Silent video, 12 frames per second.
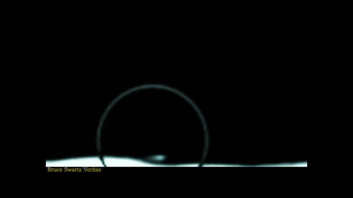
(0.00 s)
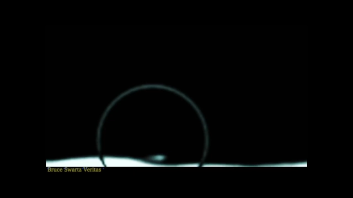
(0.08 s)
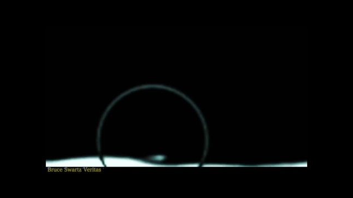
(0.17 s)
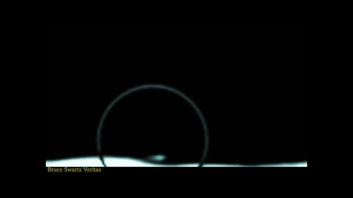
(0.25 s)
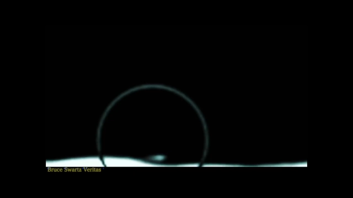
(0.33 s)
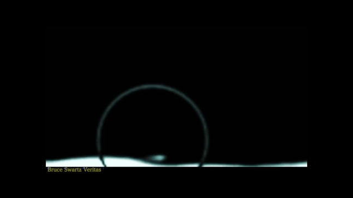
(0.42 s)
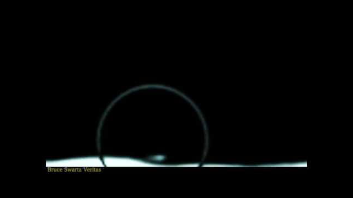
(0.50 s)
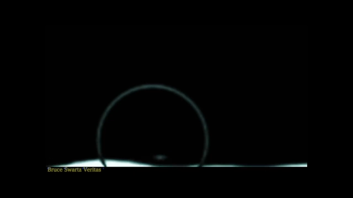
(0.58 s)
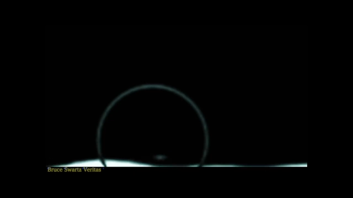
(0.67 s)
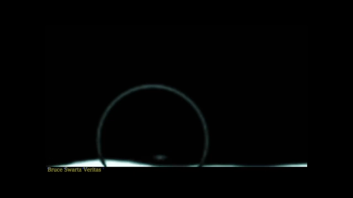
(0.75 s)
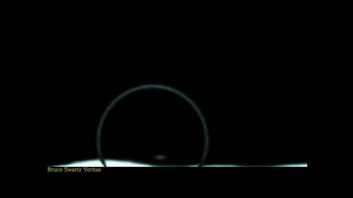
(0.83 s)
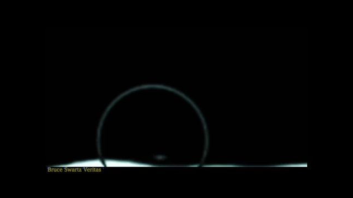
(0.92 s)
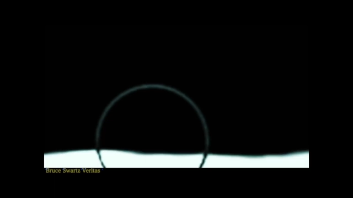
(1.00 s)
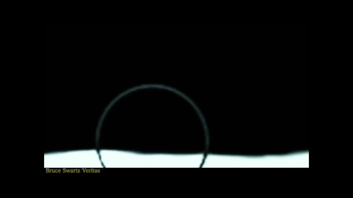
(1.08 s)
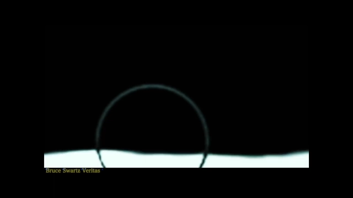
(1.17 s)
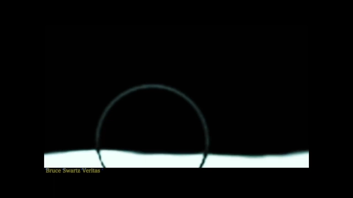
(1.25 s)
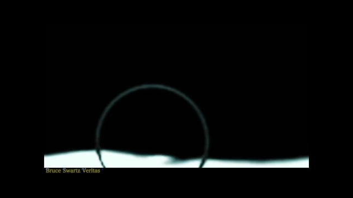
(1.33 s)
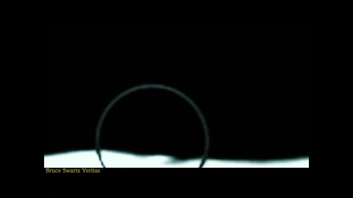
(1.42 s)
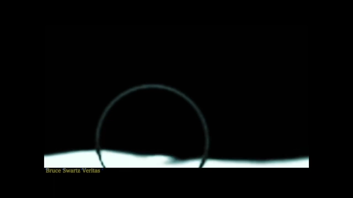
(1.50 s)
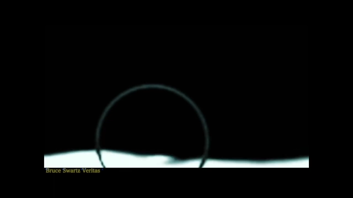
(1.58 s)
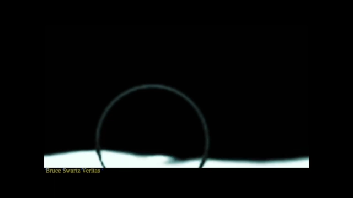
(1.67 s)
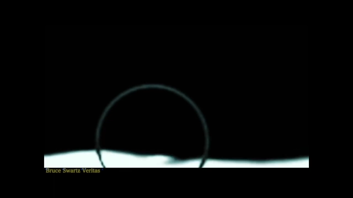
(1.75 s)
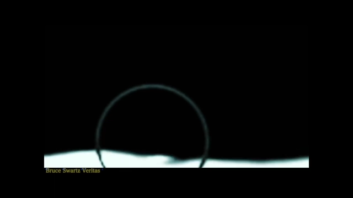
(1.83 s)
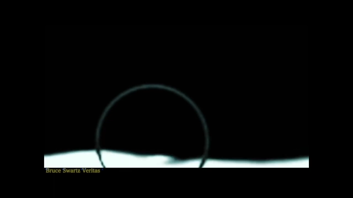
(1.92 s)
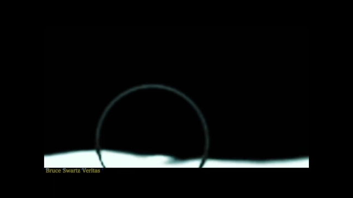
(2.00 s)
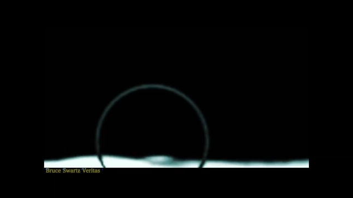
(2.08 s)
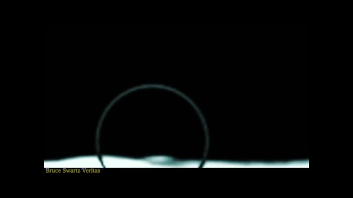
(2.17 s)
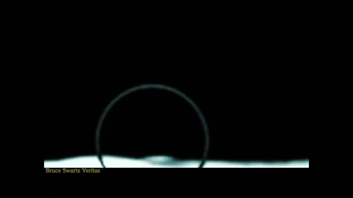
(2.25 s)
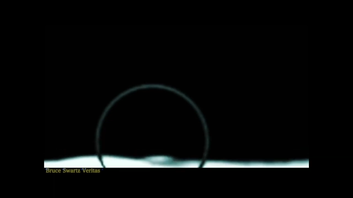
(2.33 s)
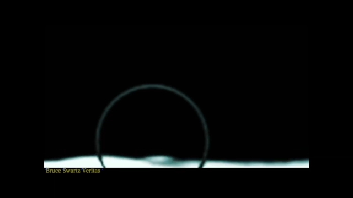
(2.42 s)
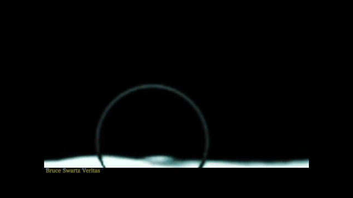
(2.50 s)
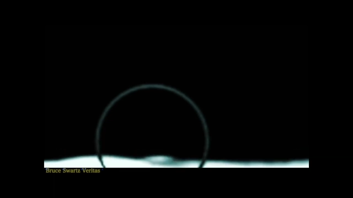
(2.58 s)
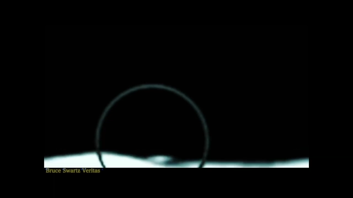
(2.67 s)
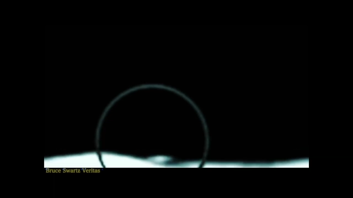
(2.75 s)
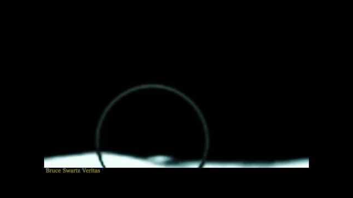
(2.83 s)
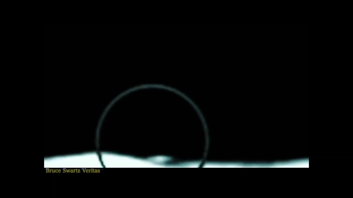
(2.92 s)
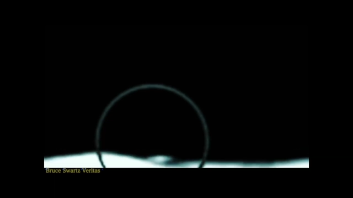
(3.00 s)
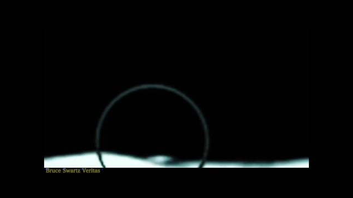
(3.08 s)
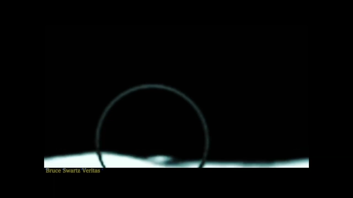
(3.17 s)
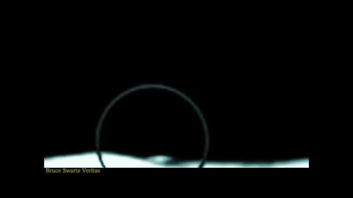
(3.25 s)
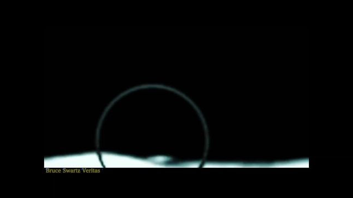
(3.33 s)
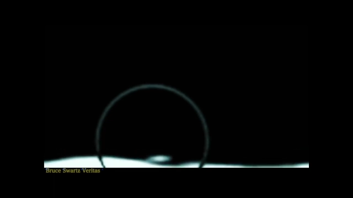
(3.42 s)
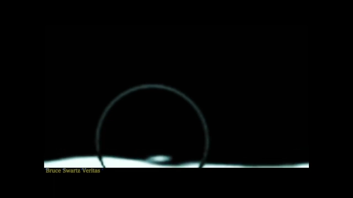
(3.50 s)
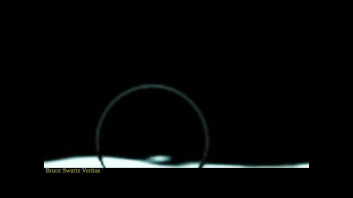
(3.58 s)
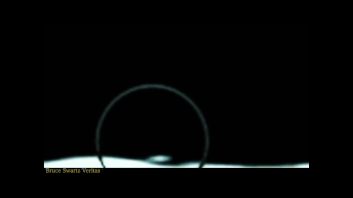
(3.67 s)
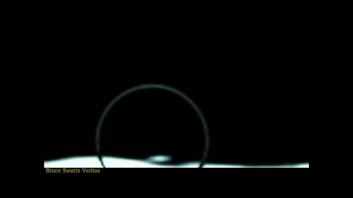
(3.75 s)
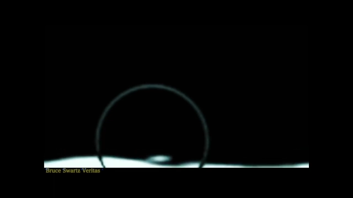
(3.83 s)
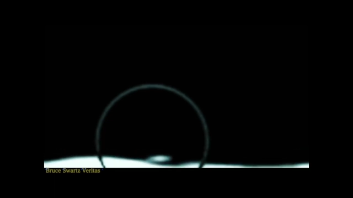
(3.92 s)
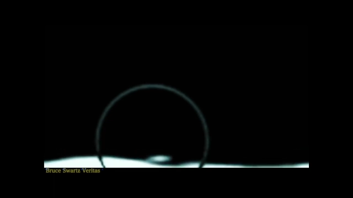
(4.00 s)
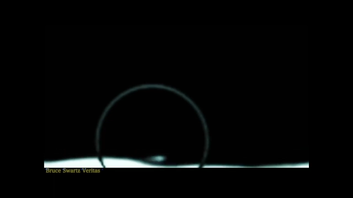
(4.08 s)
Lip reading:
(no speaker visible)